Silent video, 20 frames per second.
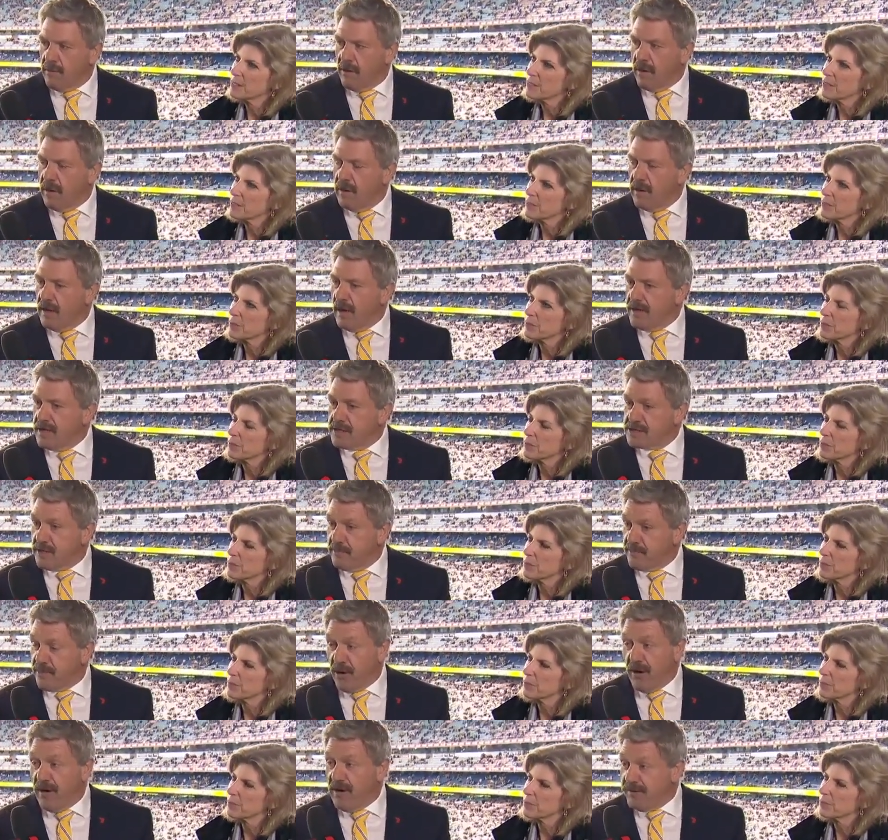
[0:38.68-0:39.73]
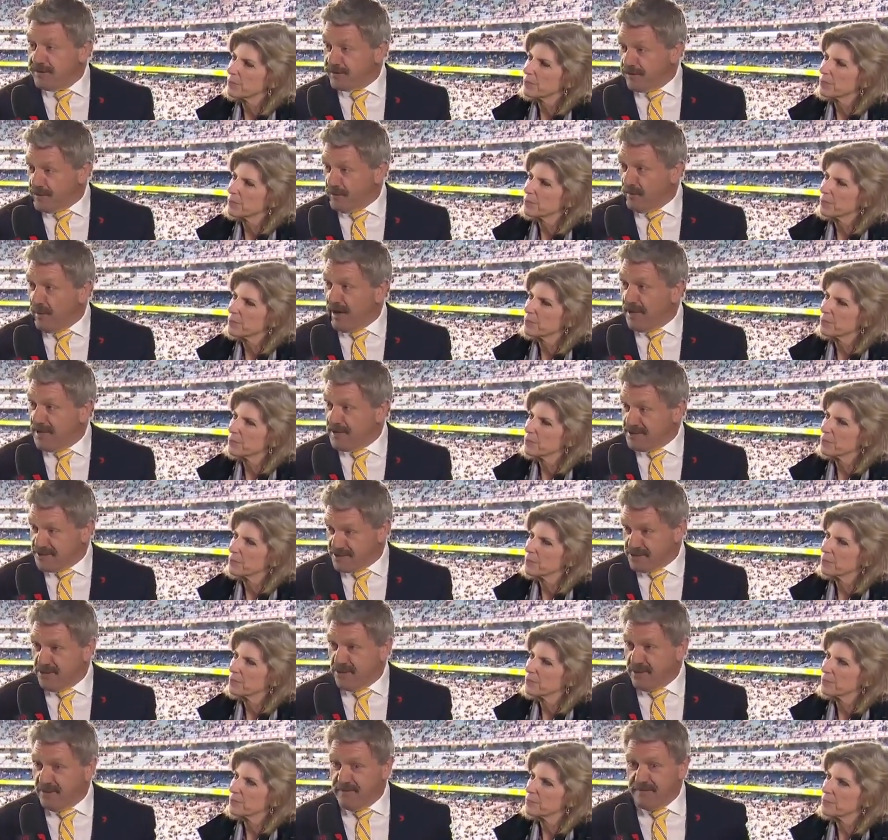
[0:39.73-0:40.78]
Speaker 1: for. Right. Are yeah. you surprised at the way
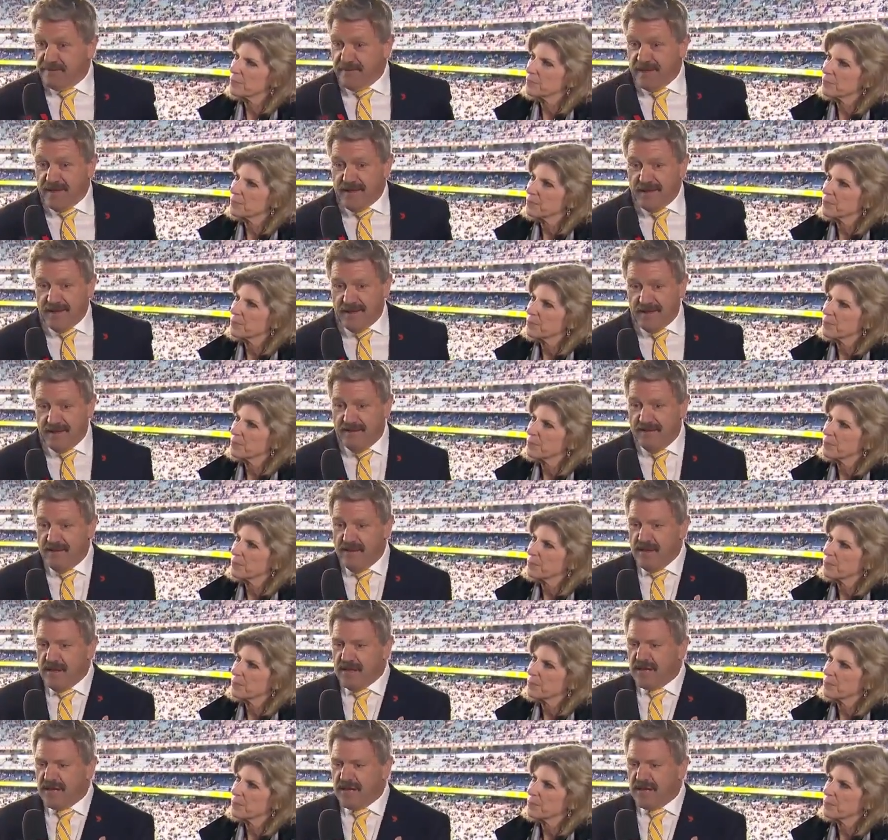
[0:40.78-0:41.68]
he's sort of uh,